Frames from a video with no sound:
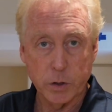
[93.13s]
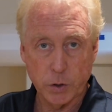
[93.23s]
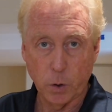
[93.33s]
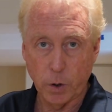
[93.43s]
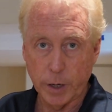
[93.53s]
of the
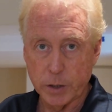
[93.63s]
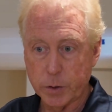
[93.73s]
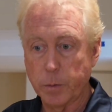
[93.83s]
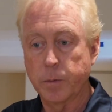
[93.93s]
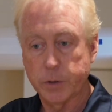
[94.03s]
story
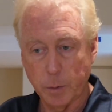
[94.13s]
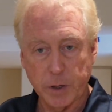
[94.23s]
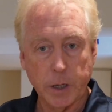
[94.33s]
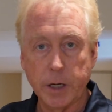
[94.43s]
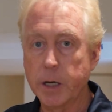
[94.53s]
is
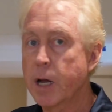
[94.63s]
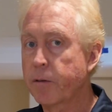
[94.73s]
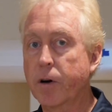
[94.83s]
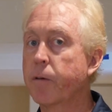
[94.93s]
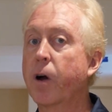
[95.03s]
something that you
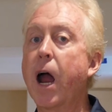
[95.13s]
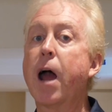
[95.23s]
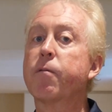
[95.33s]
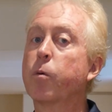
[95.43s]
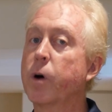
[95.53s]
never, ever,
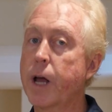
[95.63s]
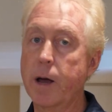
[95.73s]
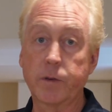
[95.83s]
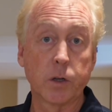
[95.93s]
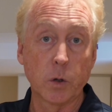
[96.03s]
ever want to
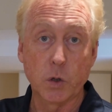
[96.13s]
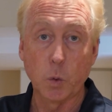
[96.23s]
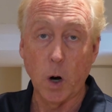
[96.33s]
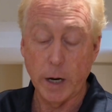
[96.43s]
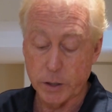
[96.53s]
have to do
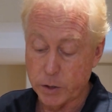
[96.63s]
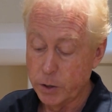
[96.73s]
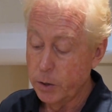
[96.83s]
twice.